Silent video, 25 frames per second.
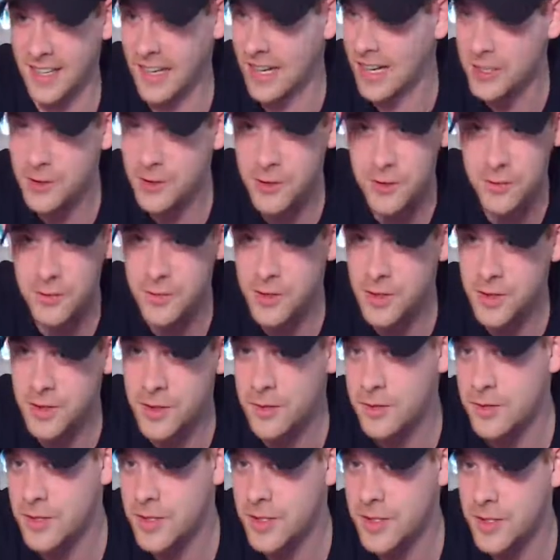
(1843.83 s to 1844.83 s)

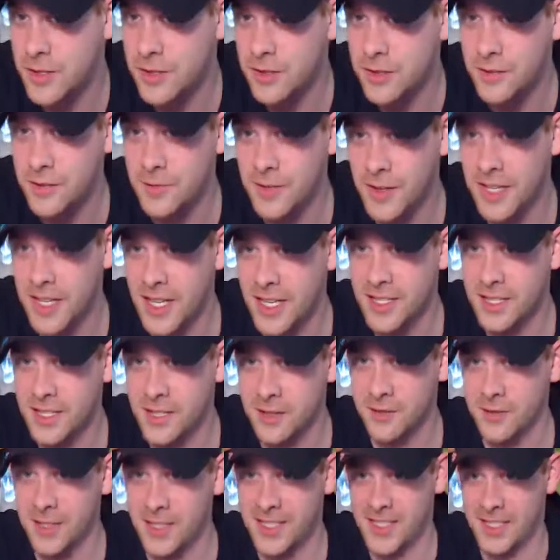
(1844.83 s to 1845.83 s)

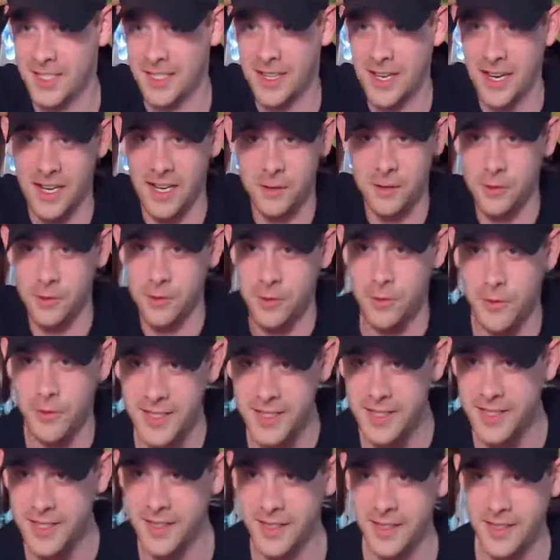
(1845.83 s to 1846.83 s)
Fantastic Wit said, "Hi, cool
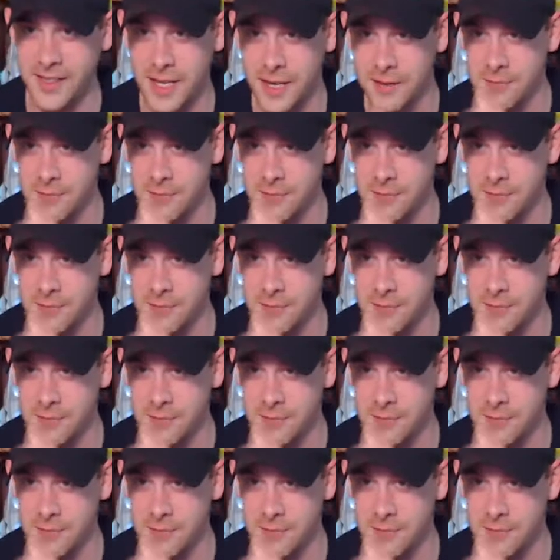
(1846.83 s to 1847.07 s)
coincidence.